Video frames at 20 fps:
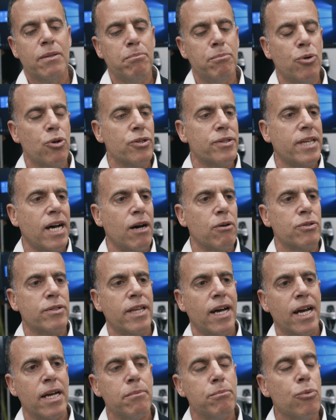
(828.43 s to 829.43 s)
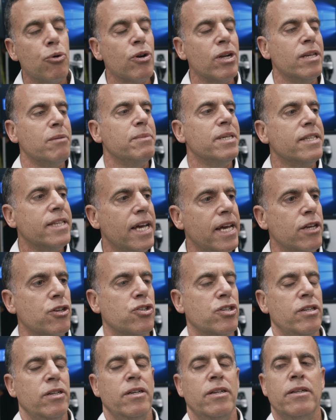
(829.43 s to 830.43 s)
more downtime, more
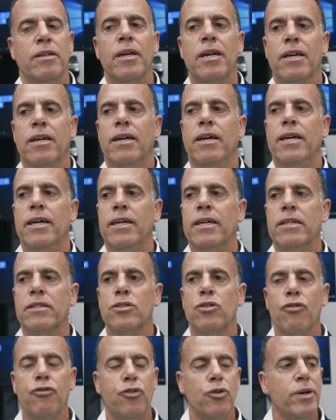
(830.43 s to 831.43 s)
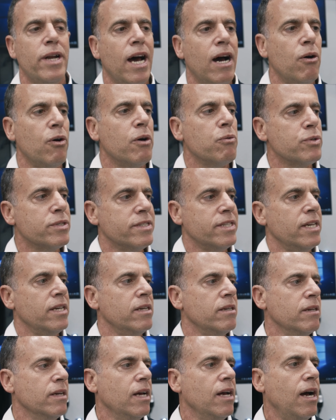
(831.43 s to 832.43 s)
limitation. So for now, I would
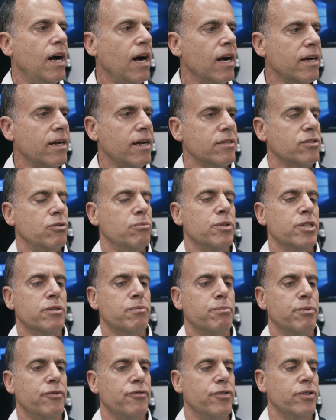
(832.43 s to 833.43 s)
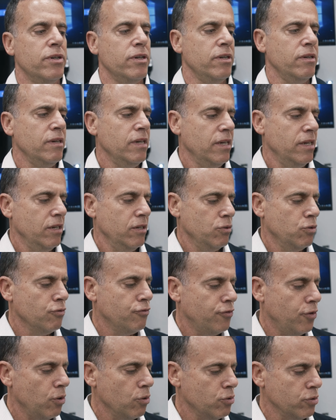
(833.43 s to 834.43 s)
say our customers prefer to
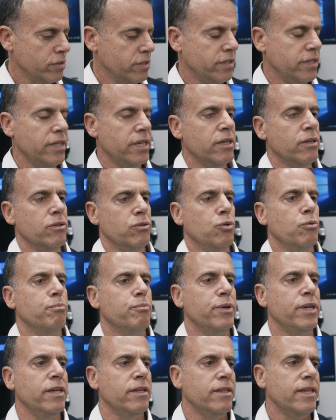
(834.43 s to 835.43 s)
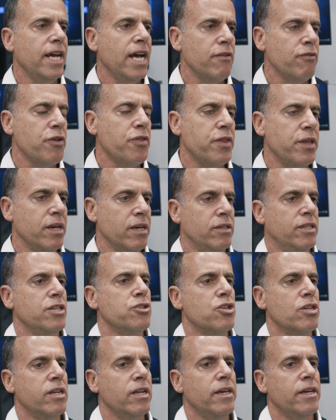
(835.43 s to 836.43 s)
focus here to print everything
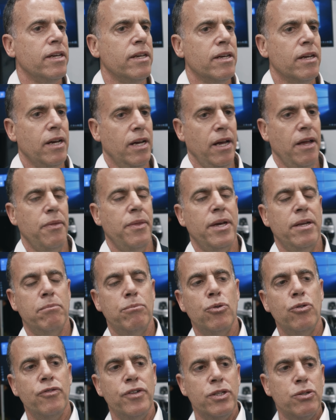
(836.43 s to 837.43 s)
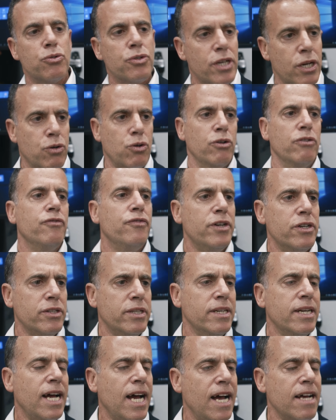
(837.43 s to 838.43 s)
digitally and then move it to their
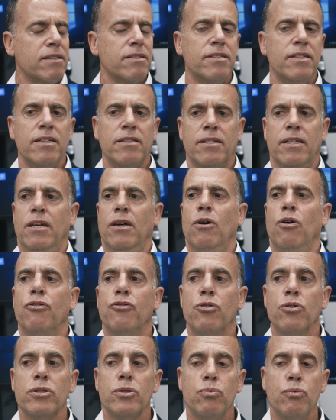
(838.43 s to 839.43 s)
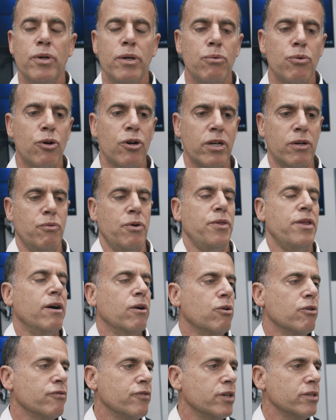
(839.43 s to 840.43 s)
converting asset. Of course, we work with our
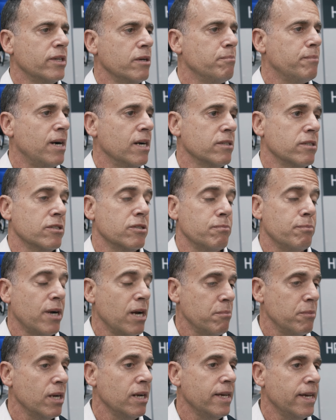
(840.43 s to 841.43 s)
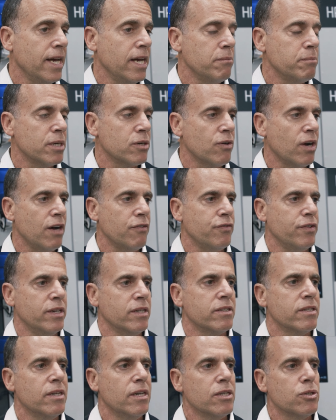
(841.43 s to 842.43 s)
converting partners, primarily AB
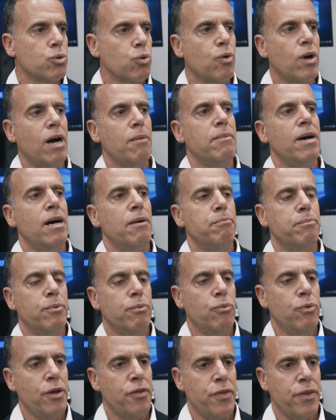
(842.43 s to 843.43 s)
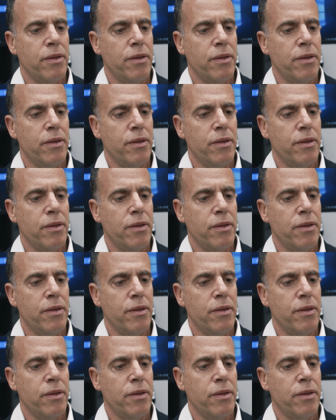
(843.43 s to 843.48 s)
Graphics, to come up with